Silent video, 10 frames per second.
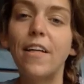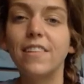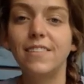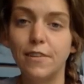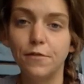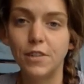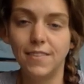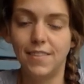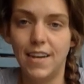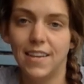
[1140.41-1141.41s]
the
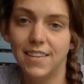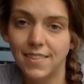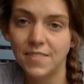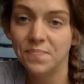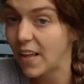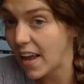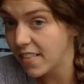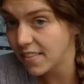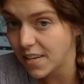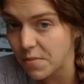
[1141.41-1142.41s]
differences and
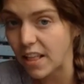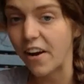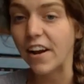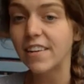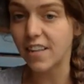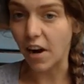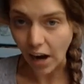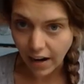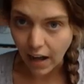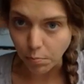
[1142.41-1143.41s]
the similarities, there are
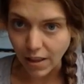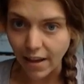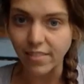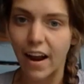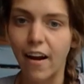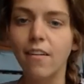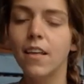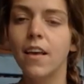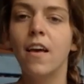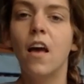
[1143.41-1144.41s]
a couple out there,
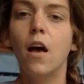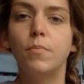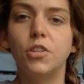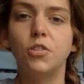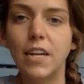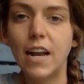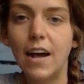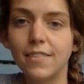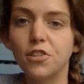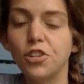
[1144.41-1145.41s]
between
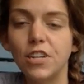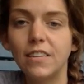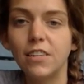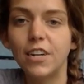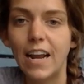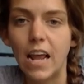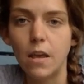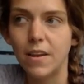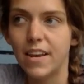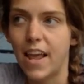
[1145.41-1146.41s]
Oskar Schindler and
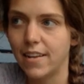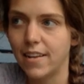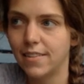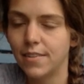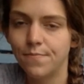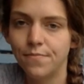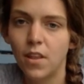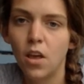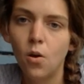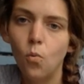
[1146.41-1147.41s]
Amon Get.
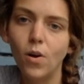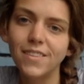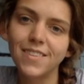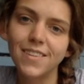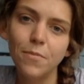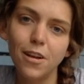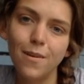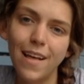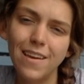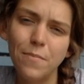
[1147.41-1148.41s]
What's similar
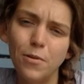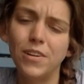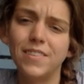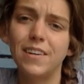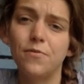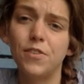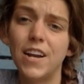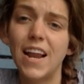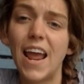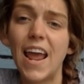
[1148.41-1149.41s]
about them and what's
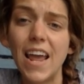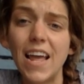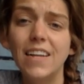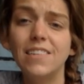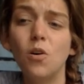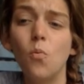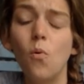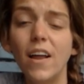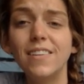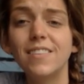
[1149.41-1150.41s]
different, and
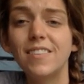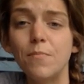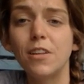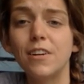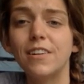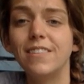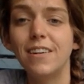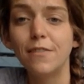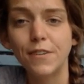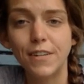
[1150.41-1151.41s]
what is similar and
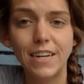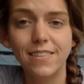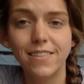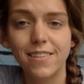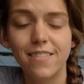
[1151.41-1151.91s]
different.